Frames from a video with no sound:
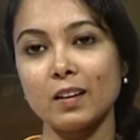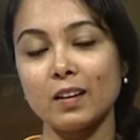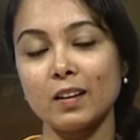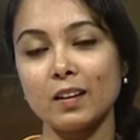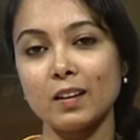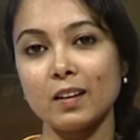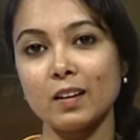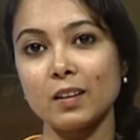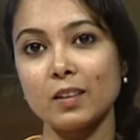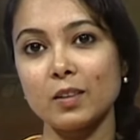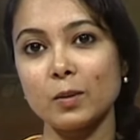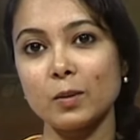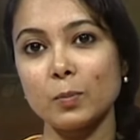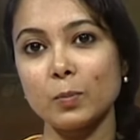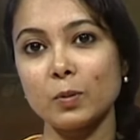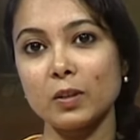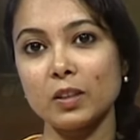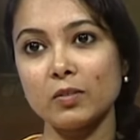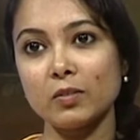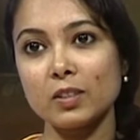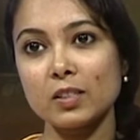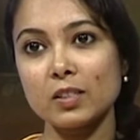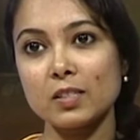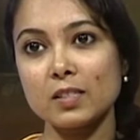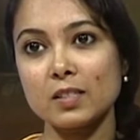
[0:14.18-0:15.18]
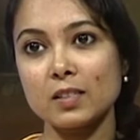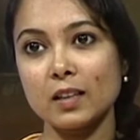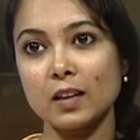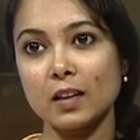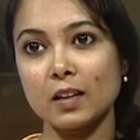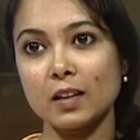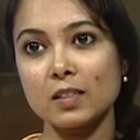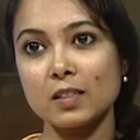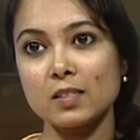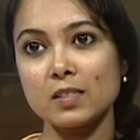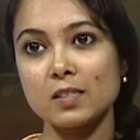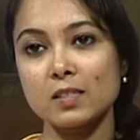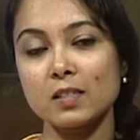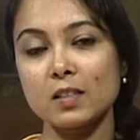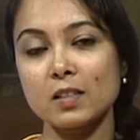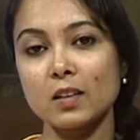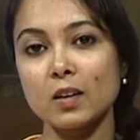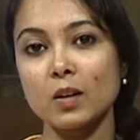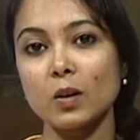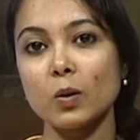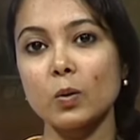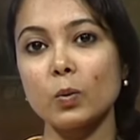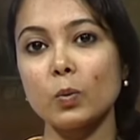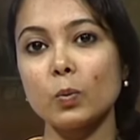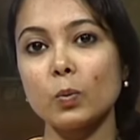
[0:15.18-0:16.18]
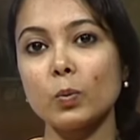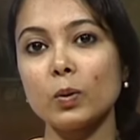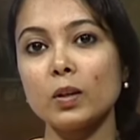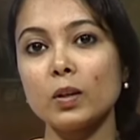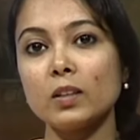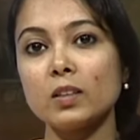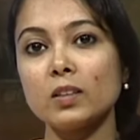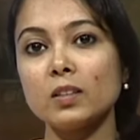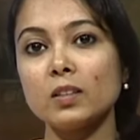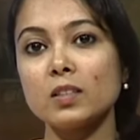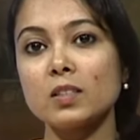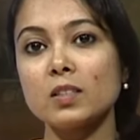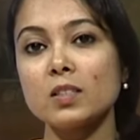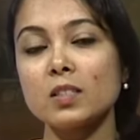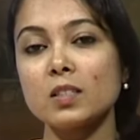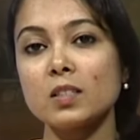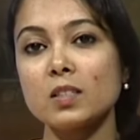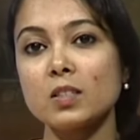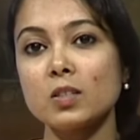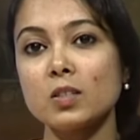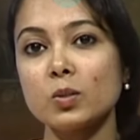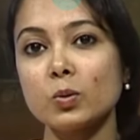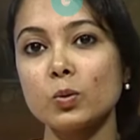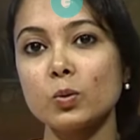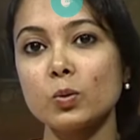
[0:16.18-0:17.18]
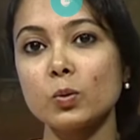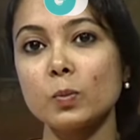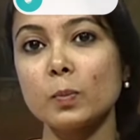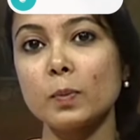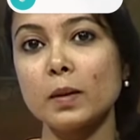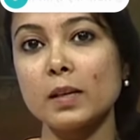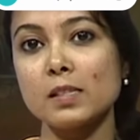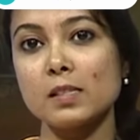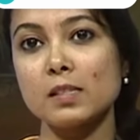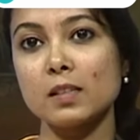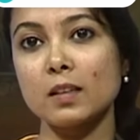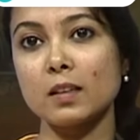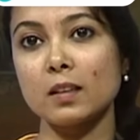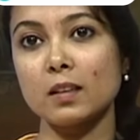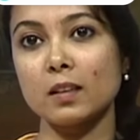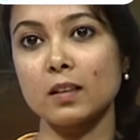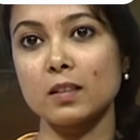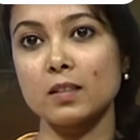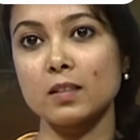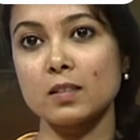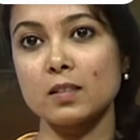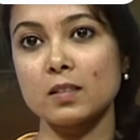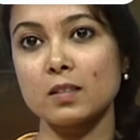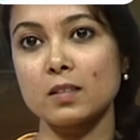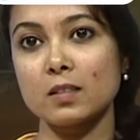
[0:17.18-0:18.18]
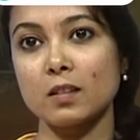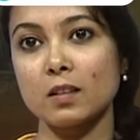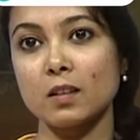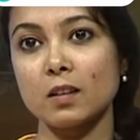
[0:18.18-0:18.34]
In the previous class, we learned two basic things: